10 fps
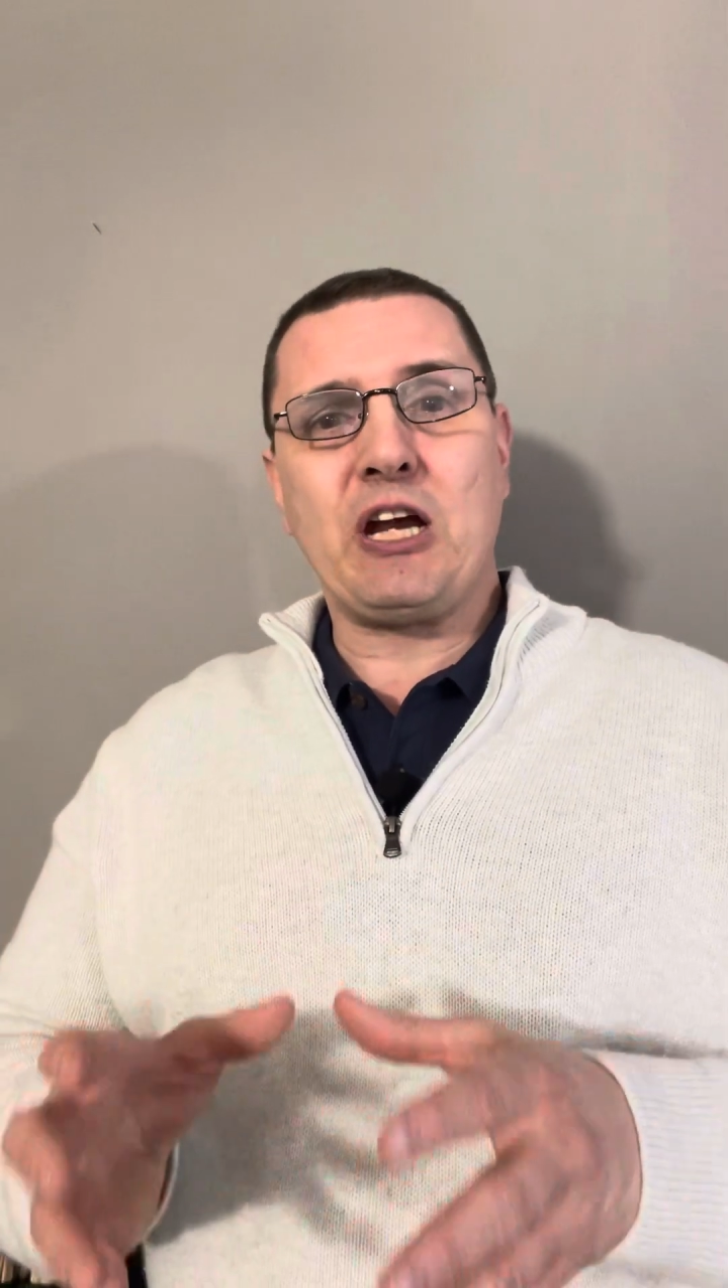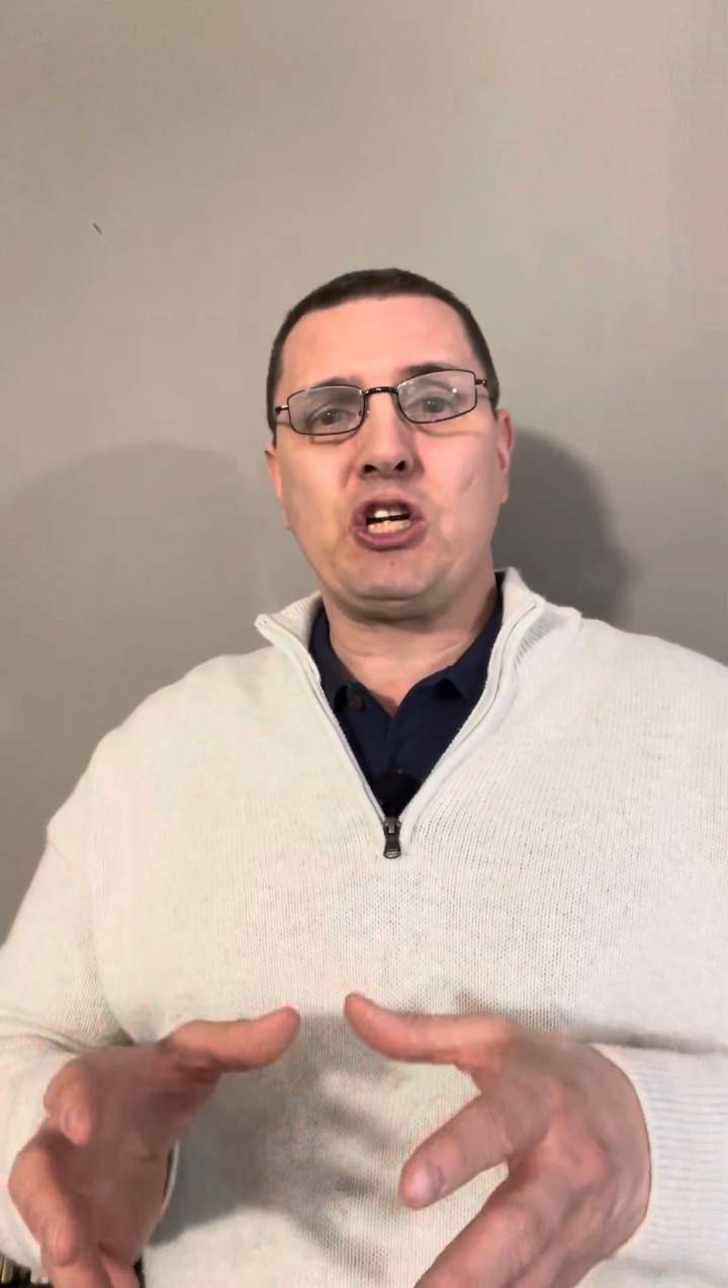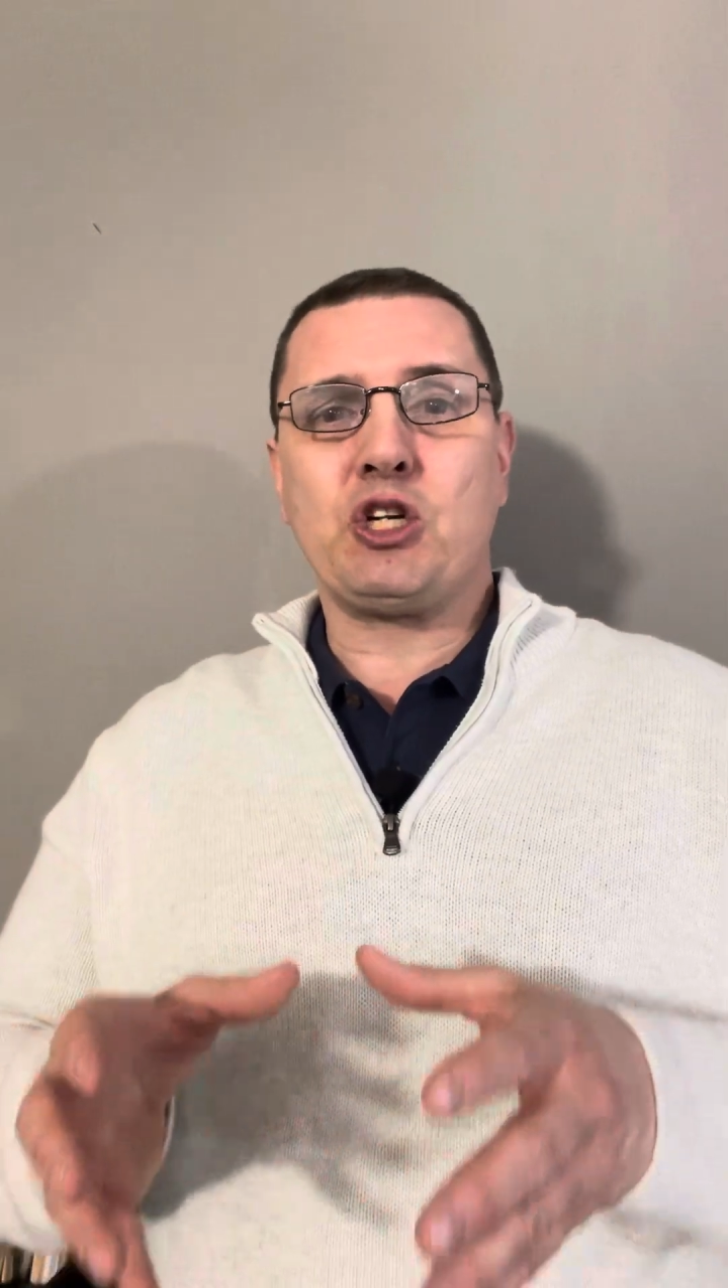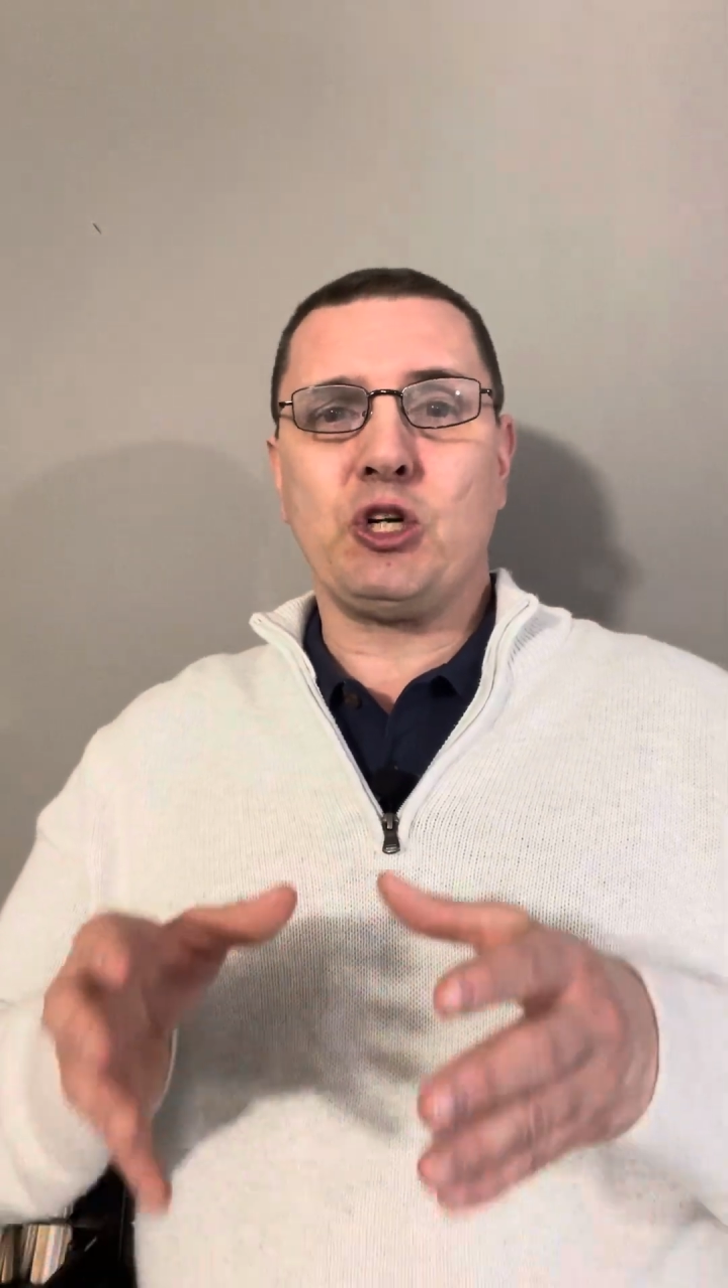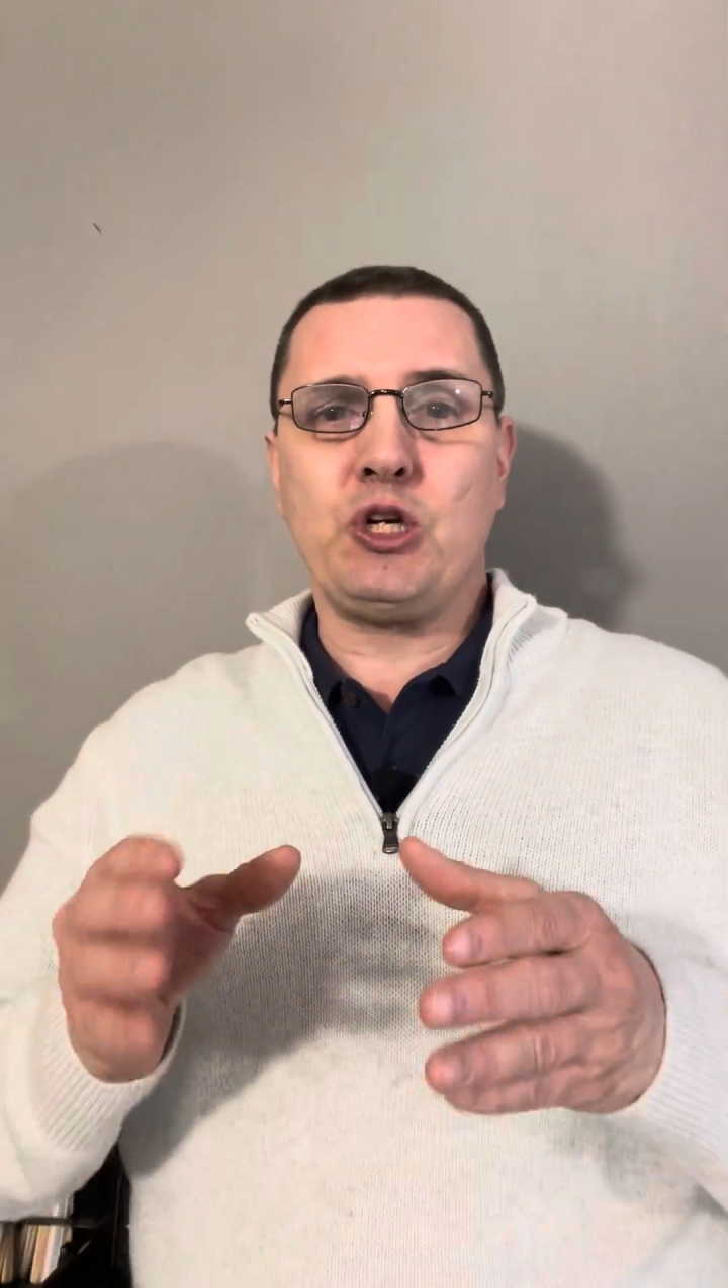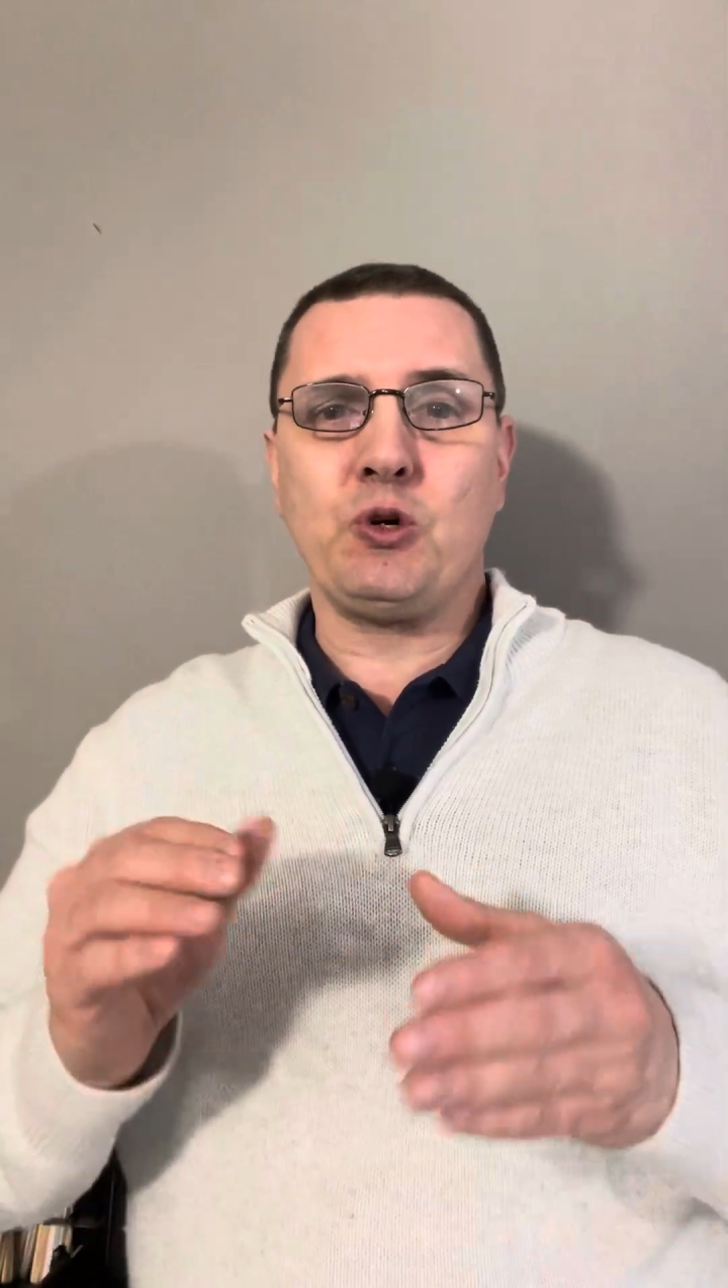sure you're